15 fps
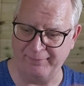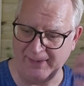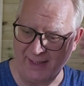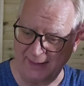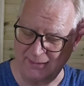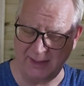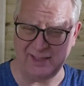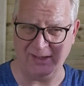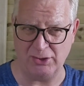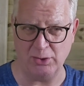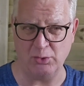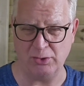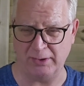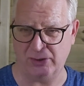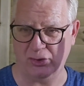for that, and it's
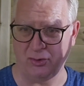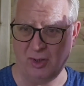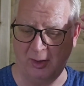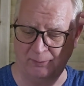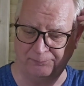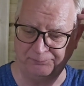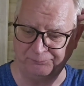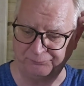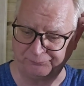usually strong.